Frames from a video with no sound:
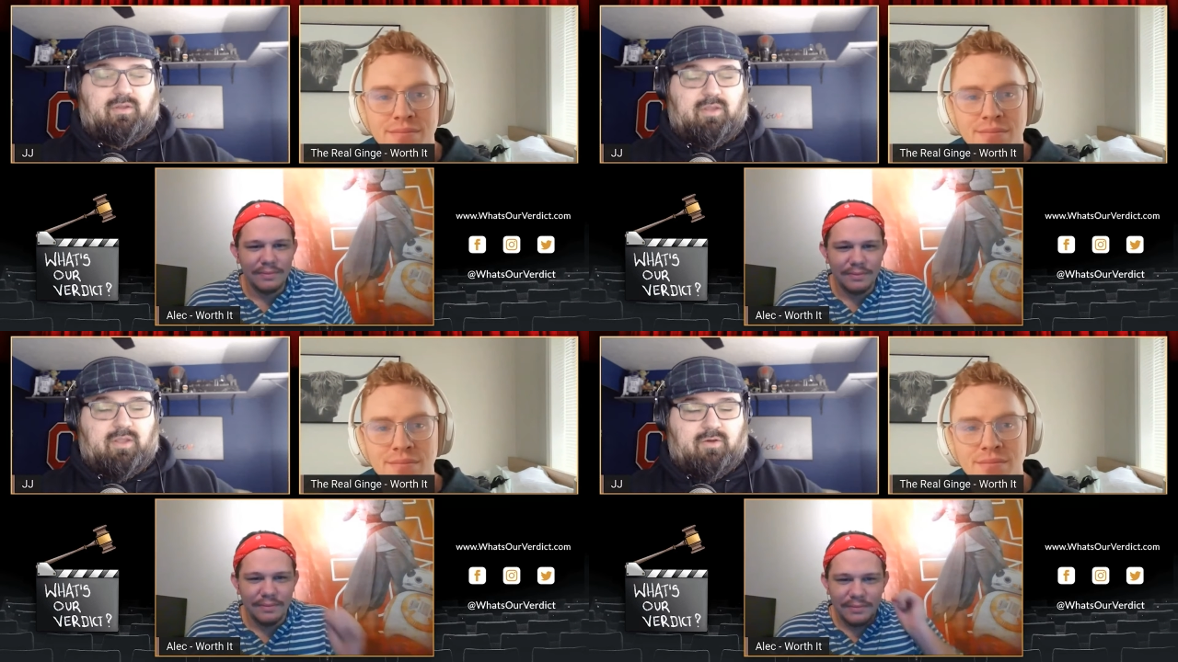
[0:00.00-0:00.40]

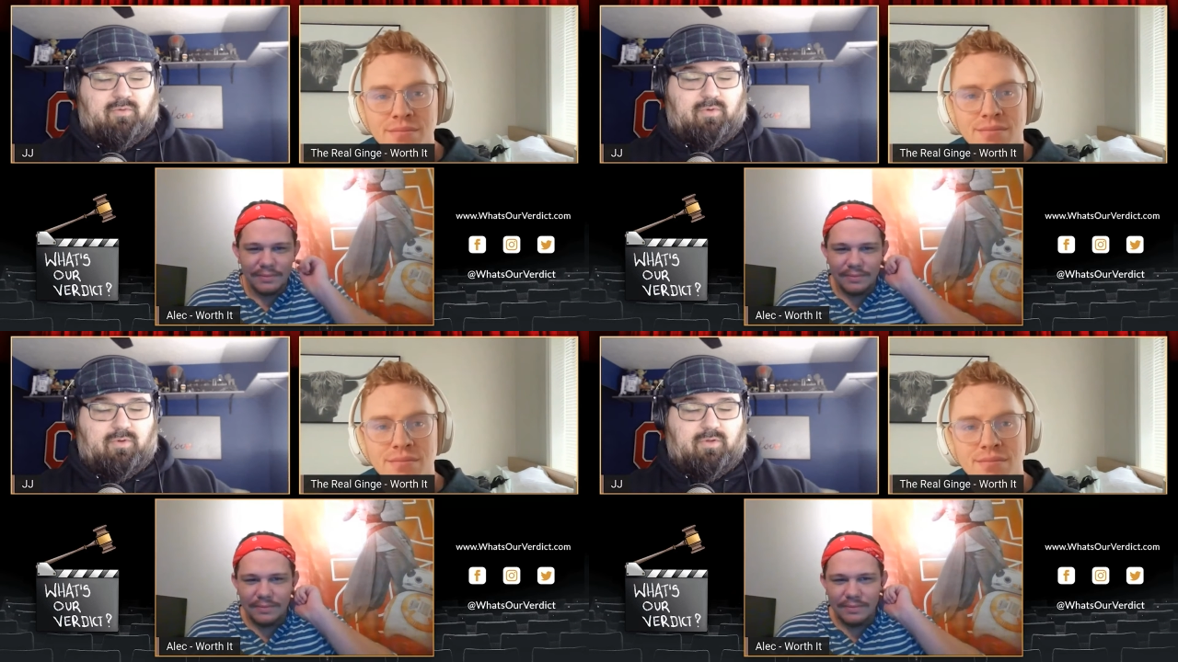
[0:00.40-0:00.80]
Speaker 1: you
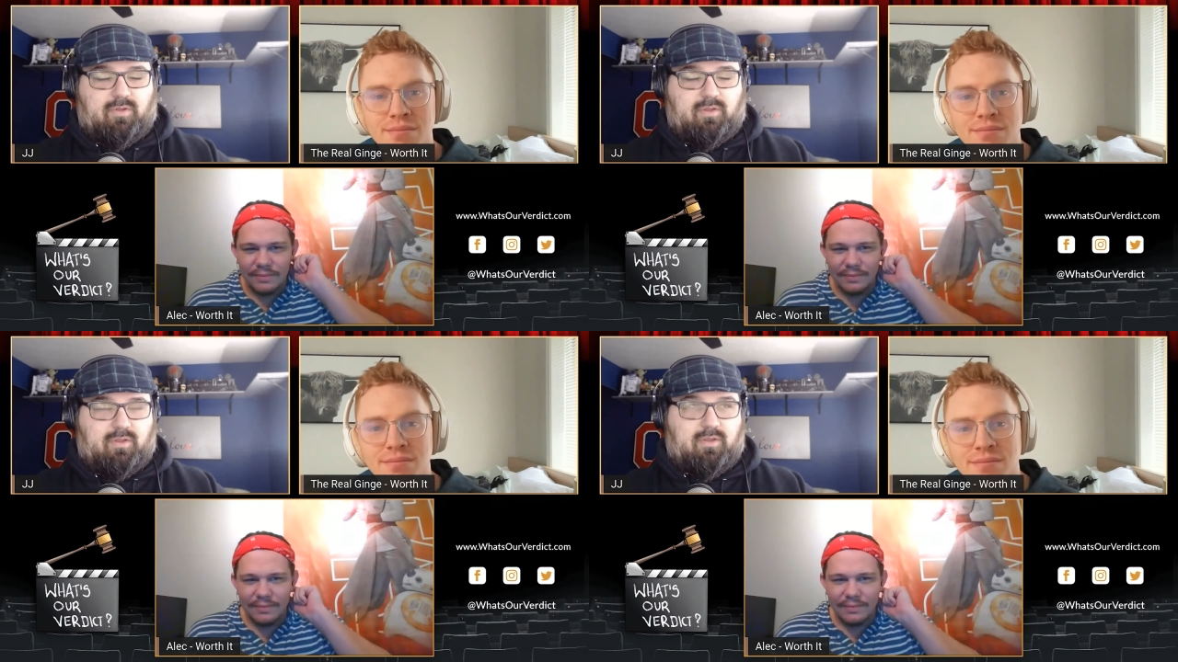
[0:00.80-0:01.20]
know,
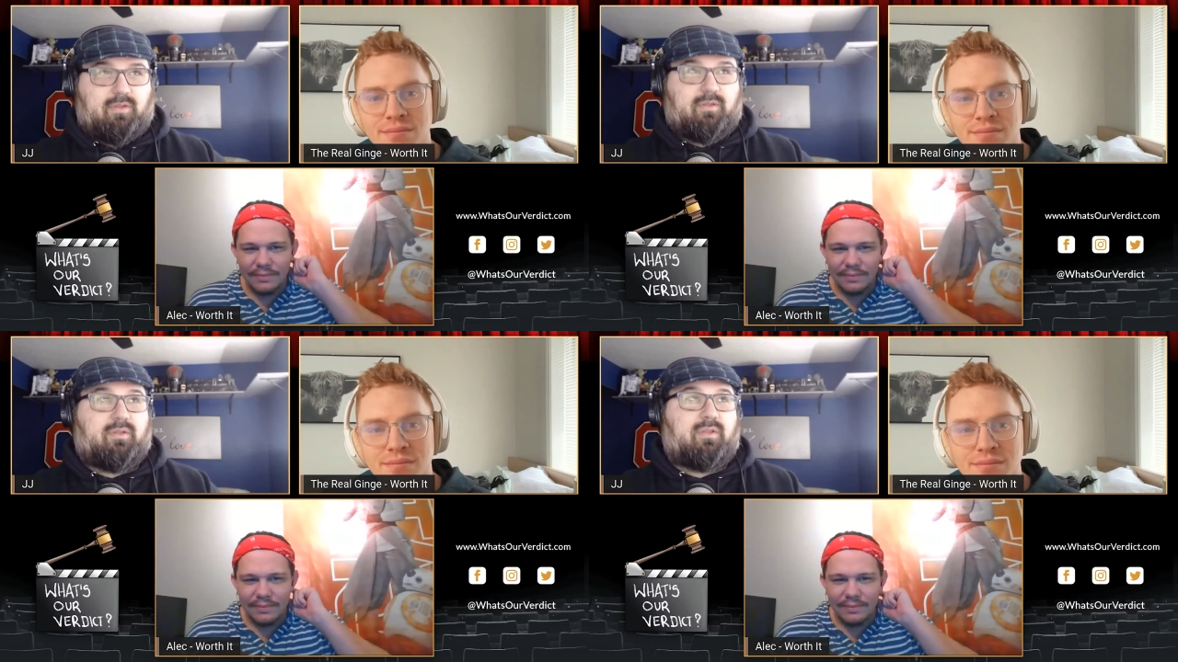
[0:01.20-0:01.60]

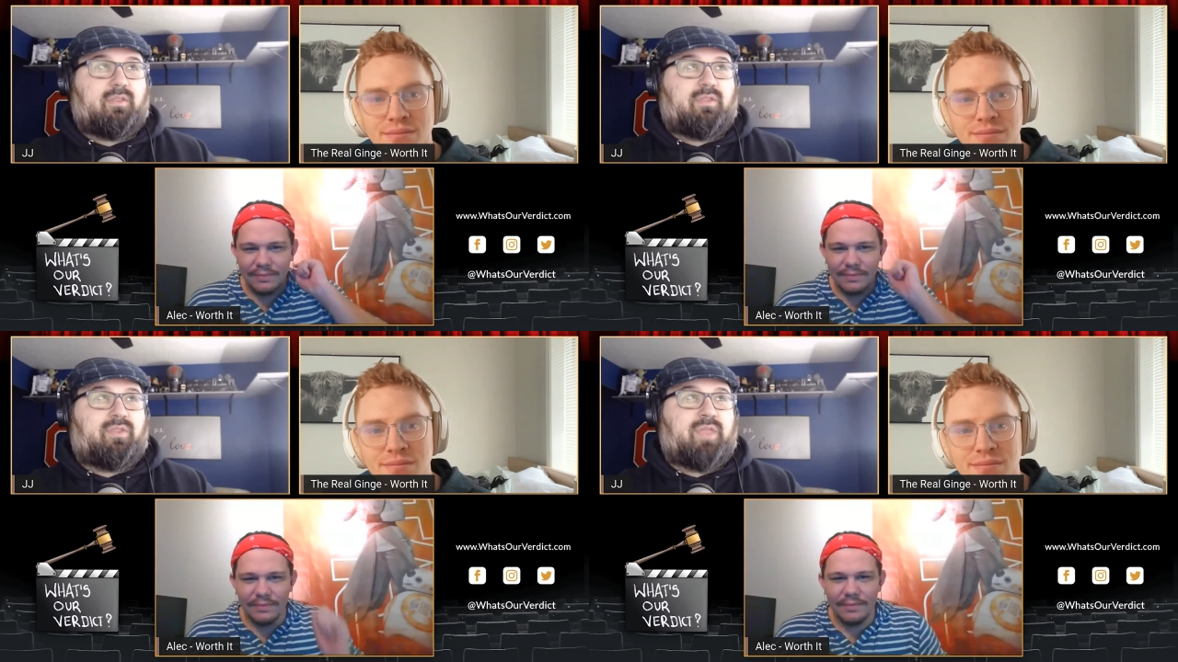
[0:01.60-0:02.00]

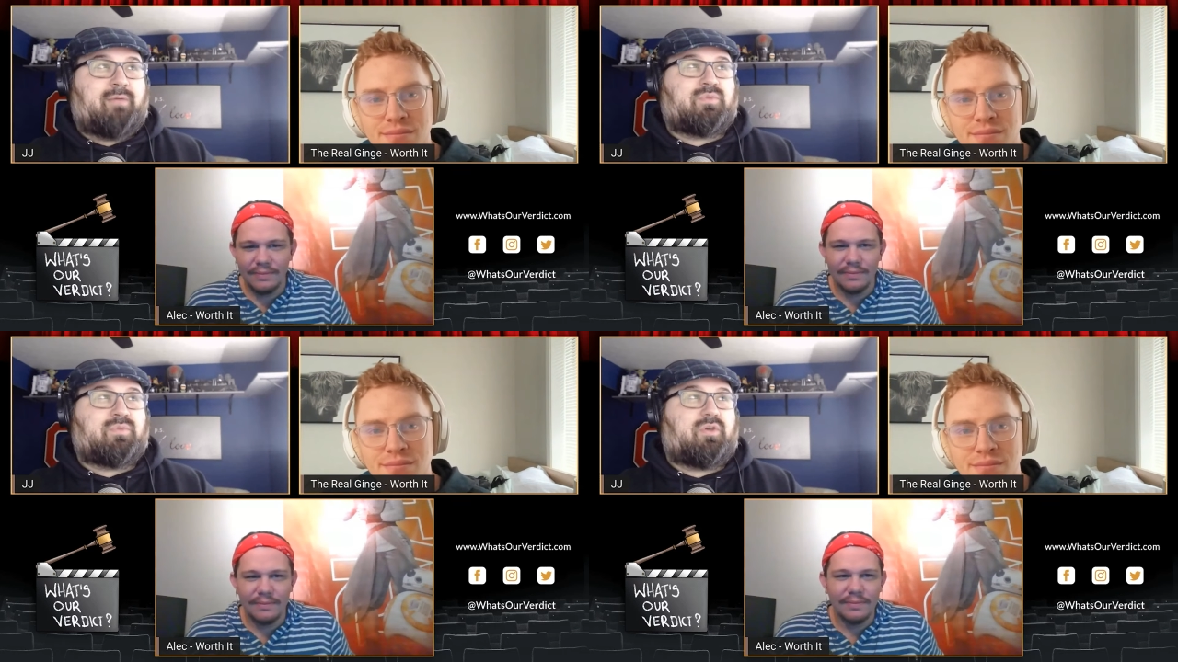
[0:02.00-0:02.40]

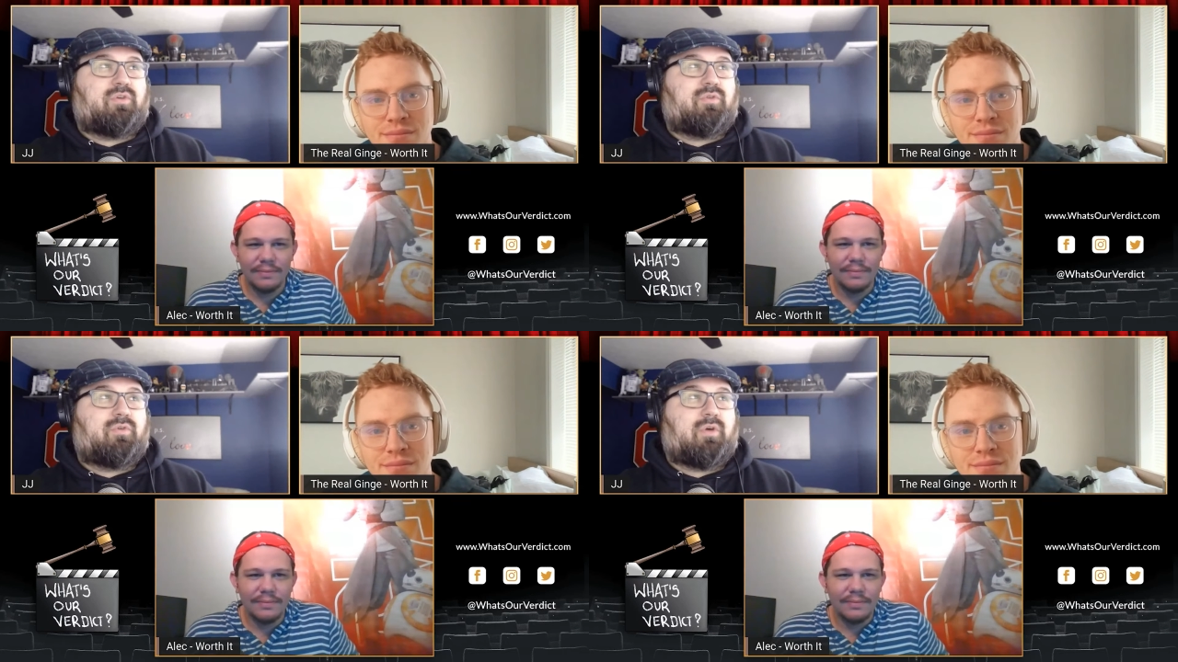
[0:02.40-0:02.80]
them
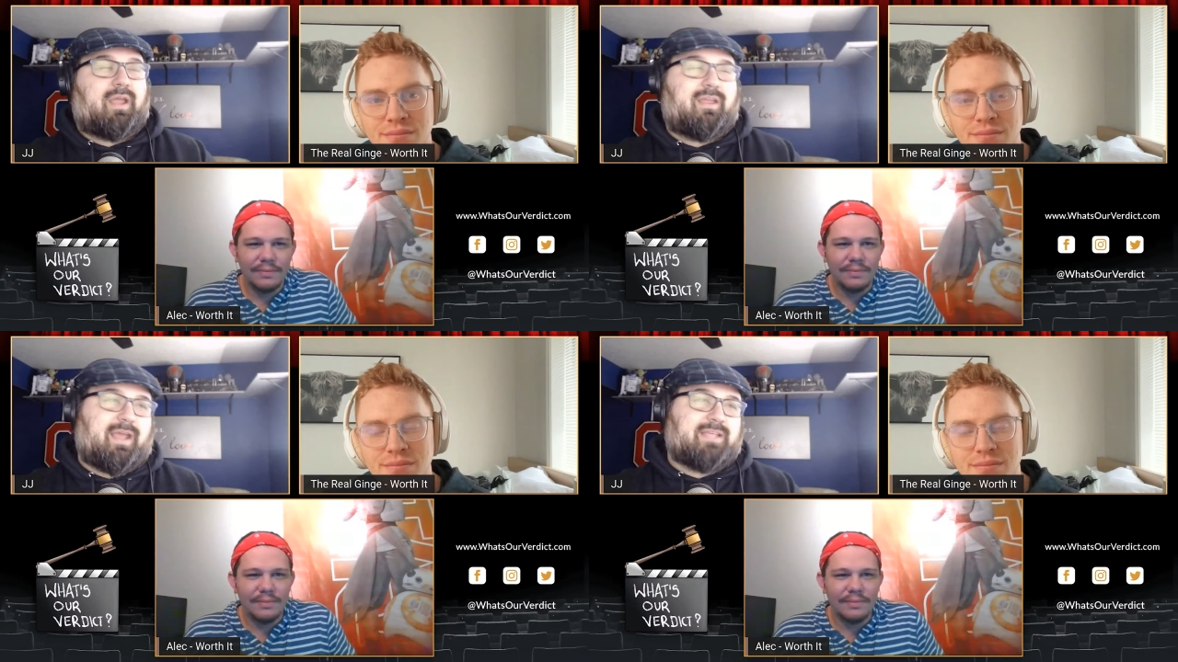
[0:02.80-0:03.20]
to
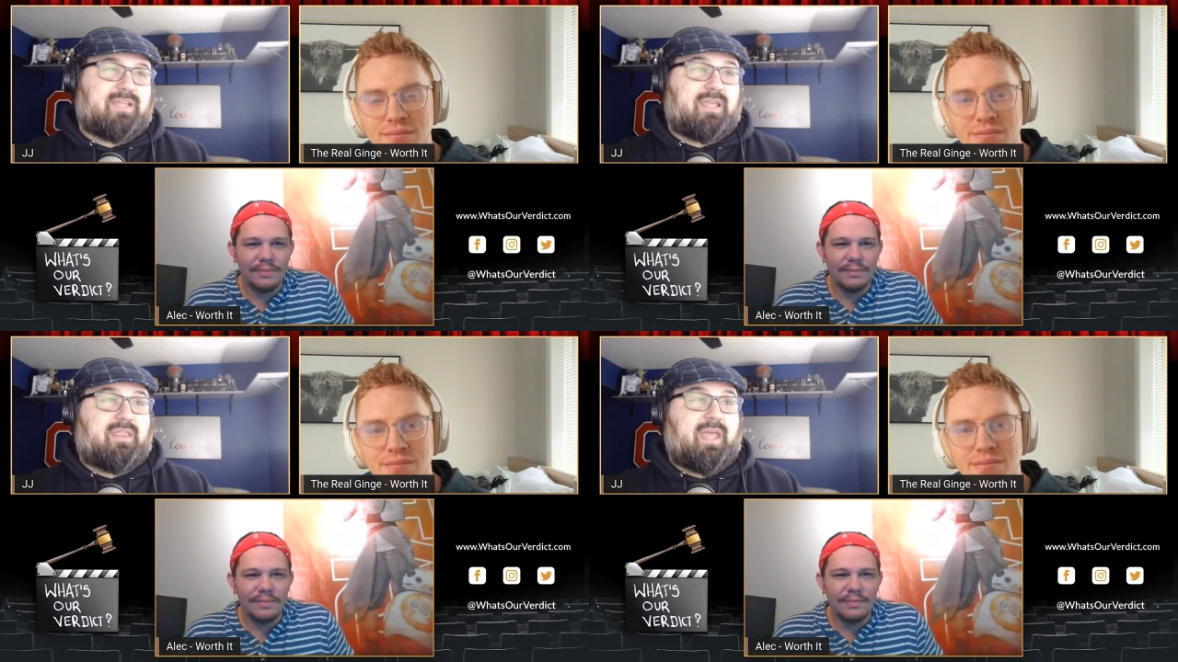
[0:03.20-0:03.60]
I
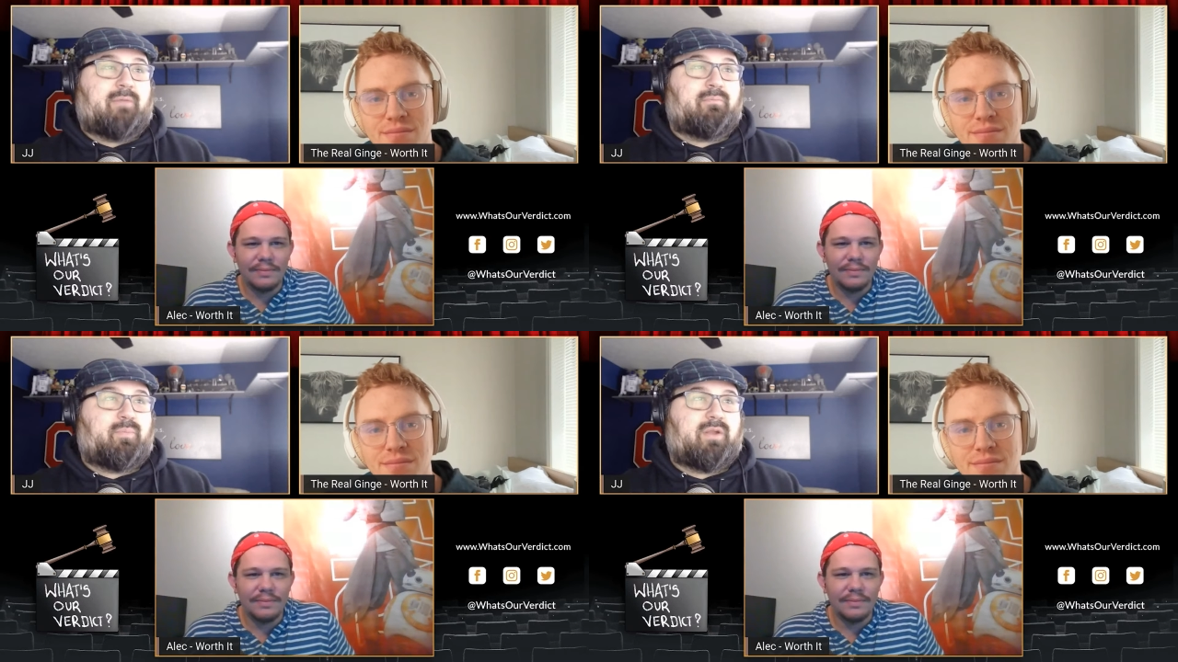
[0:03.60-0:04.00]
say them,